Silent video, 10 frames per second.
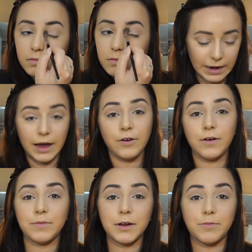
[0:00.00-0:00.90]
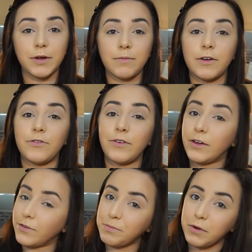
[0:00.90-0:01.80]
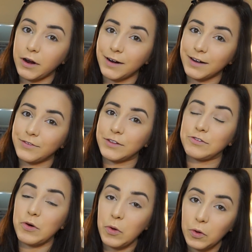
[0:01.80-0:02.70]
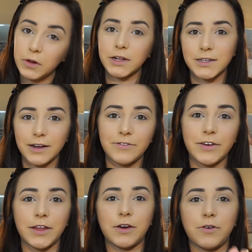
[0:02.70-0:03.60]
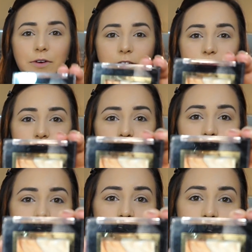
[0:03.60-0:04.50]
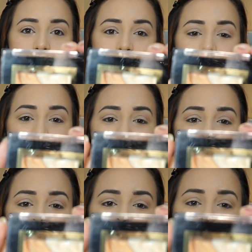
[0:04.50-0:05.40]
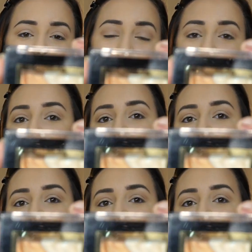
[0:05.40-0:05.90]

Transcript: Now I'm going to bring my favorite part of this whole entire video, and it's using this new Milani